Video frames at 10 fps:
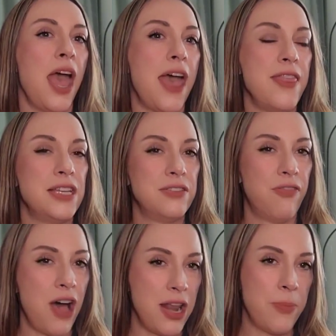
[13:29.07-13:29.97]
and then
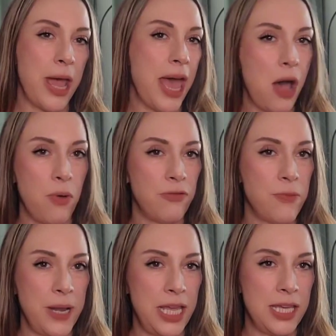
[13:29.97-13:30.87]
divide it by however
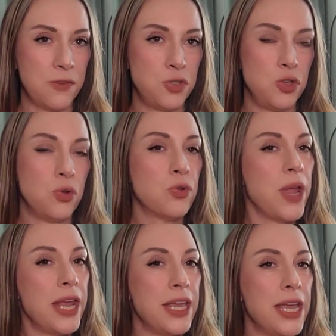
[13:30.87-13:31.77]
many gifts you
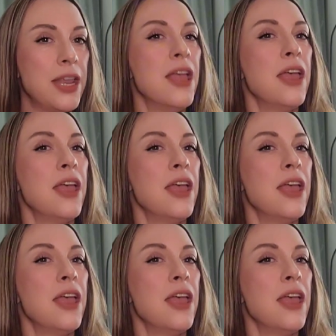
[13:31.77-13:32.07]
created,